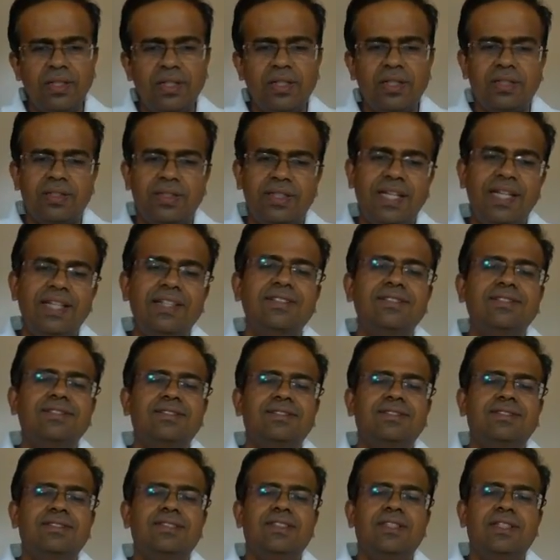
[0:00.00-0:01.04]
Then
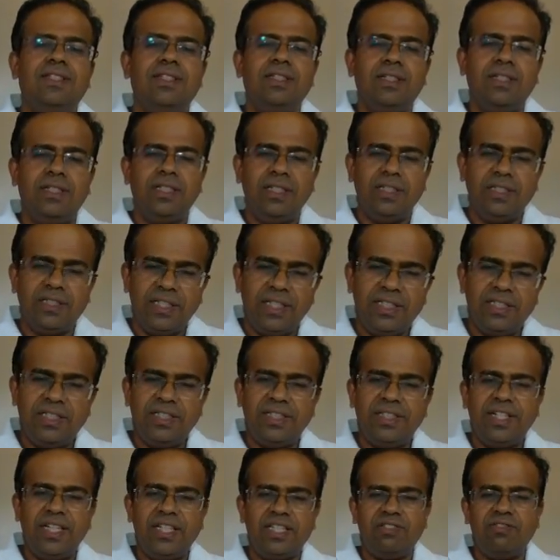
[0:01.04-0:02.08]
increase in
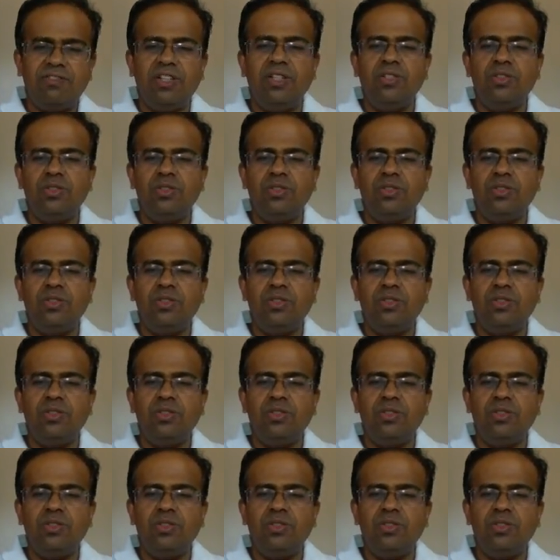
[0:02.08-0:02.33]
test values